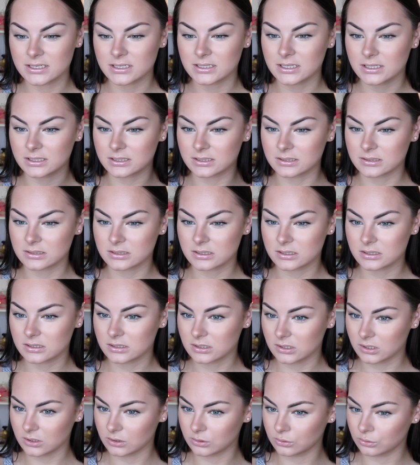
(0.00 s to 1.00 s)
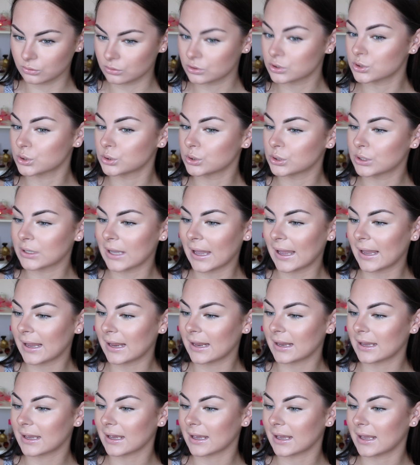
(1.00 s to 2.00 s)
It doesn't look too
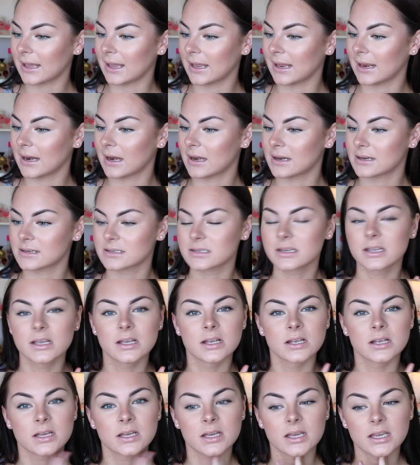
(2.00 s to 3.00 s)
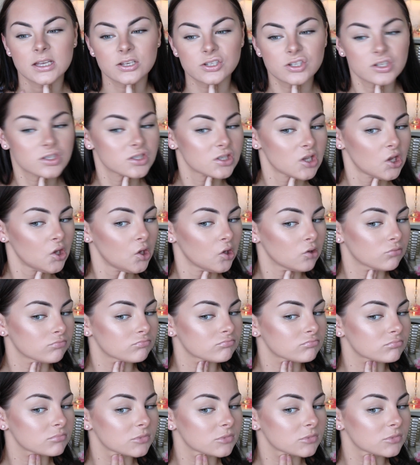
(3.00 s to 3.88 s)
cake and it just, yeah,